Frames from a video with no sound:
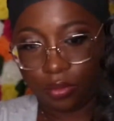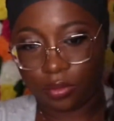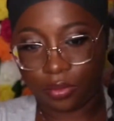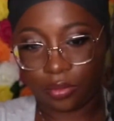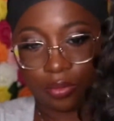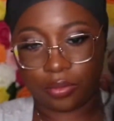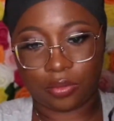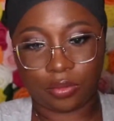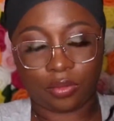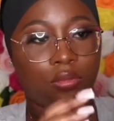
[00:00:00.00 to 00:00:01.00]
so
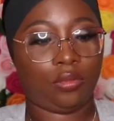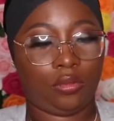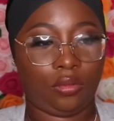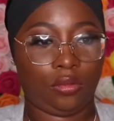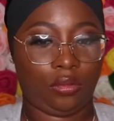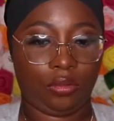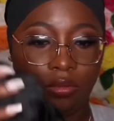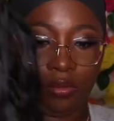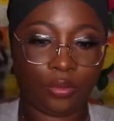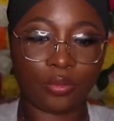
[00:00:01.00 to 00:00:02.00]
simple. I
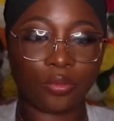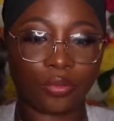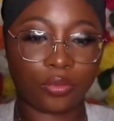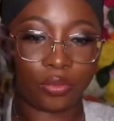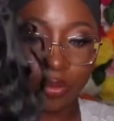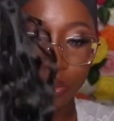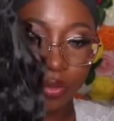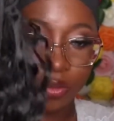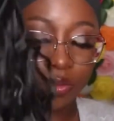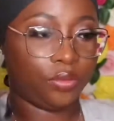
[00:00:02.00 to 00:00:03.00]
literally only used
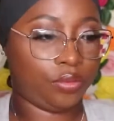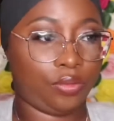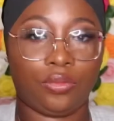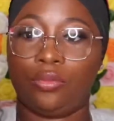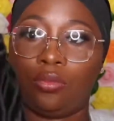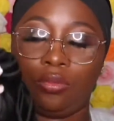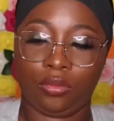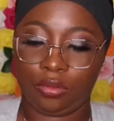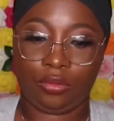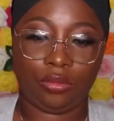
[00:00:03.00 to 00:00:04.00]
maybe 3 or 4
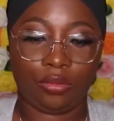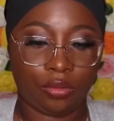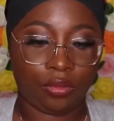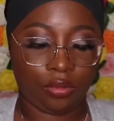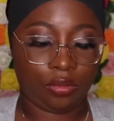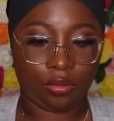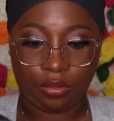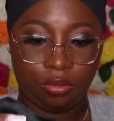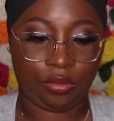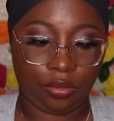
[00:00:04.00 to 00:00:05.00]
bobby pins.
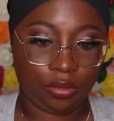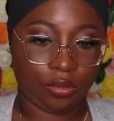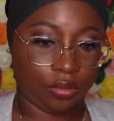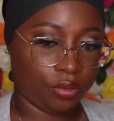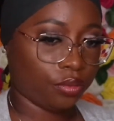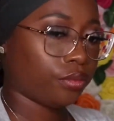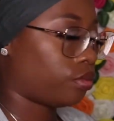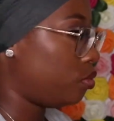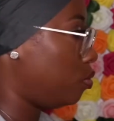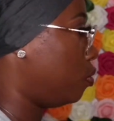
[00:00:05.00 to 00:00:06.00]

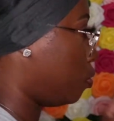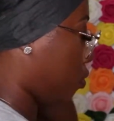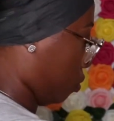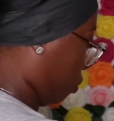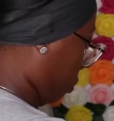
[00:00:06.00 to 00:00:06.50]
And that was pretty much